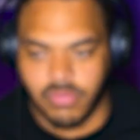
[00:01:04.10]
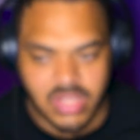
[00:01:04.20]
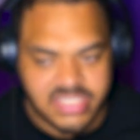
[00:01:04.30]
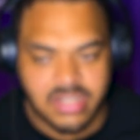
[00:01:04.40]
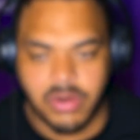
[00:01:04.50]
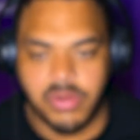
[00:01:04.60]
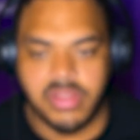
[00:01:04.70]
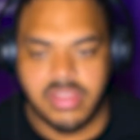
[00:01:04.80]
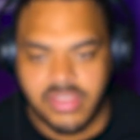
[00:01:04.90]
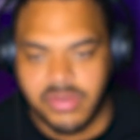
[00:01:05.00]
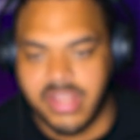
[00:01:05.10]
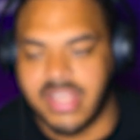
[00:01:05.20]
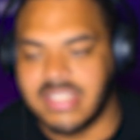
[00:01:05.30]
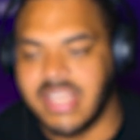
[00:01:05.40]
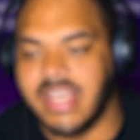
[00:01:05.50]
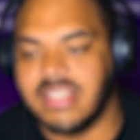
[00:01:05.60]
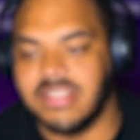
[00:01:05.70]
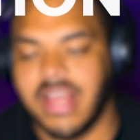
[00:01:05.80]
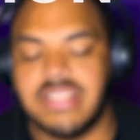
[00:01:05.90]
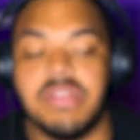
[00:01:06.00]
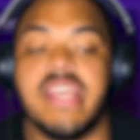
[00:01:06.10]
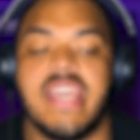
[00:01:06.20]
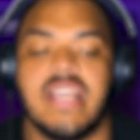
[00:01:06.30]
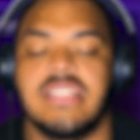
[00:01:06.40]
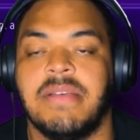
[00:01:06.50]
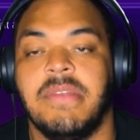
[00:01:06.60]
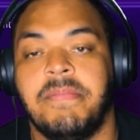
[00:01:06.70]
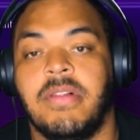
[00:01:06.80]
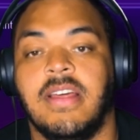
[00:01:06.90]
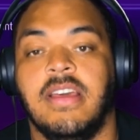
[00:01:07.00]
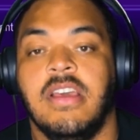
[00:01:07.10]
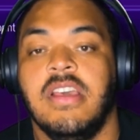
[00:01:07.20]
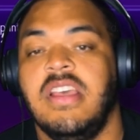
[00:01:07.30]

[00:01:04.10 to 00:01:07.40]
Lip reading: Let's start with unique attacks. So that's when the kicks come into play.